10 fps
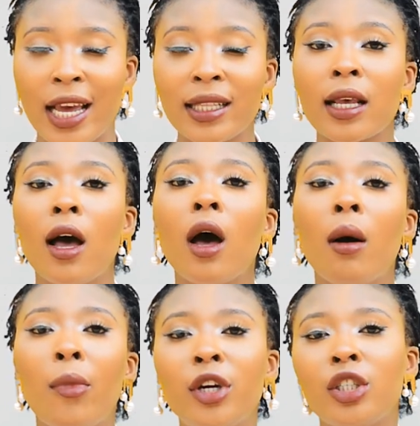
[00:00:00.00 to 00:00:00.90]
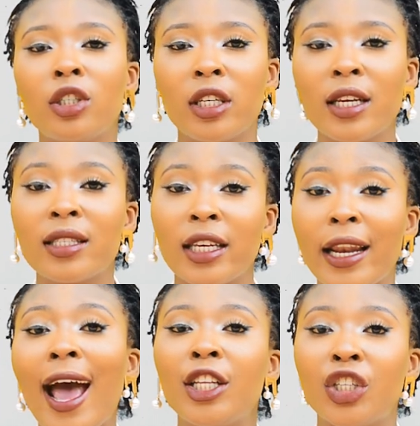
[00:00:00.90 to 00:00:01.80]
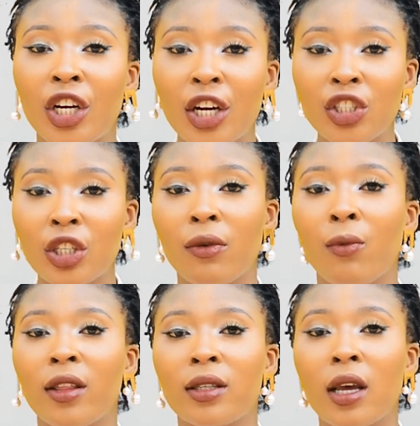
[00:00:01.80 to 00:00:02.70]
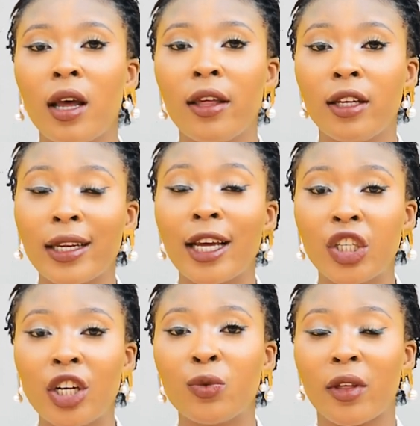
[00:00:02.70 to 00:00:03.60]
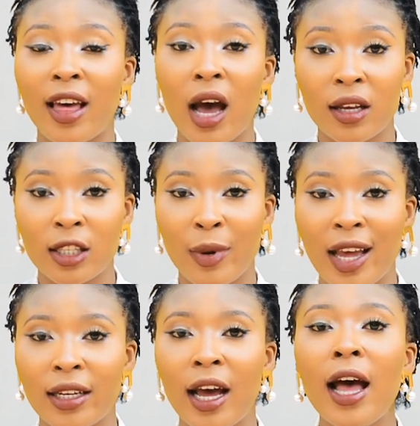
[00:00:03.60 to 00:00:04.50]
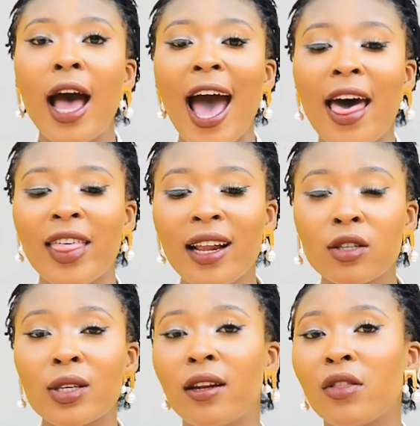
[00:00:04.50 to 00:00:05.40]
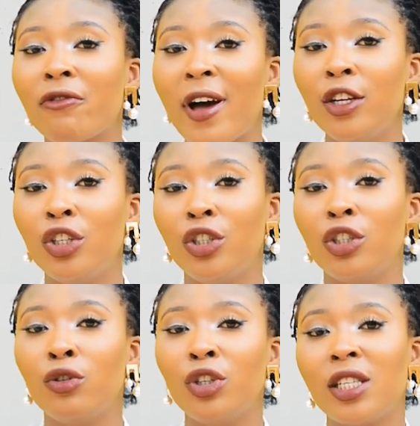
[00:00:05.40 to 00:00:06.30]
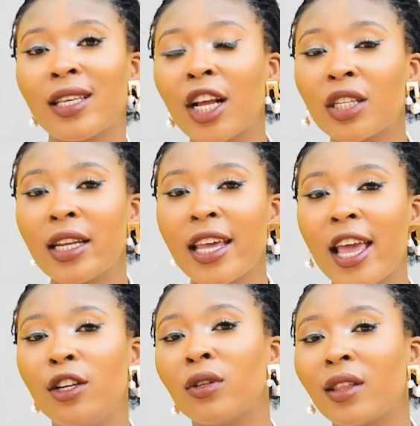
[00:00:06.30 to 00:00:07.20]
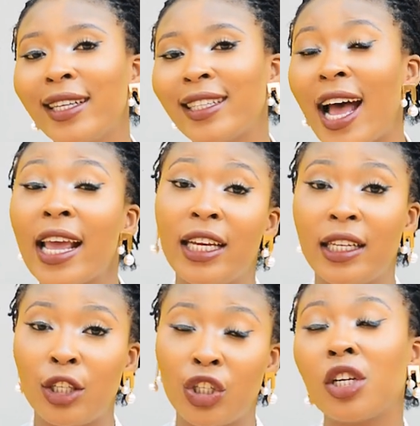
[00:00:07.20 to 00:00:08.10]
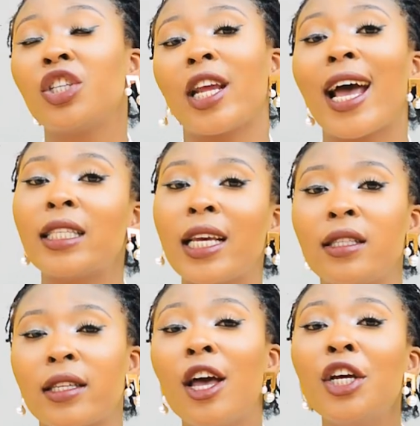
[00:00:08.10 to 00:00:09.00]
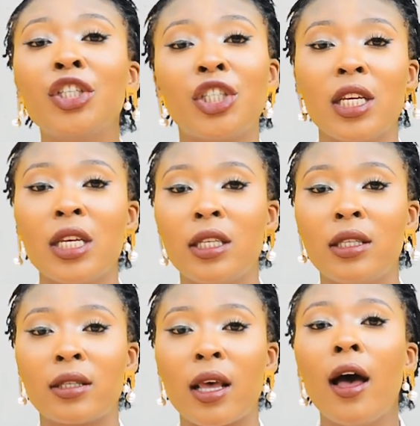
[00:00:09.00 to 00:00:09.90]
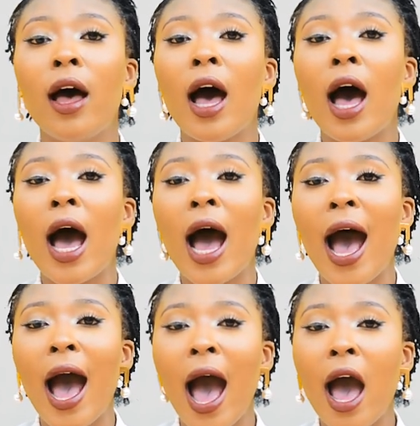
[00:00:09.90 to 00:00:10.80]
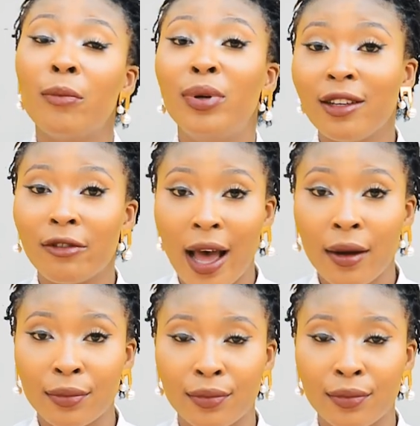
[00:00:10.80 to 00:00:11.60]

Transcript: yet, but she sings in her church with her husband. And that is another fact you should know. She's actually a youth leader in the church she attends. She is a believer.